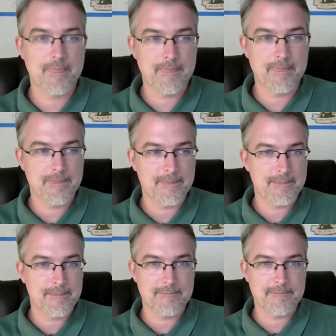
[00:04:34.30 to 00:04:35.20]

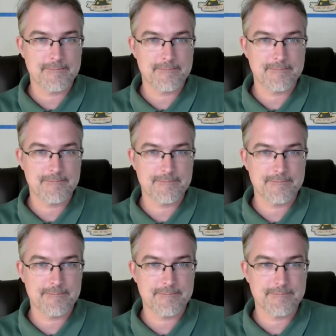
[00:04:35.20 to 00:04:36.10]
No one is speaking in this clip.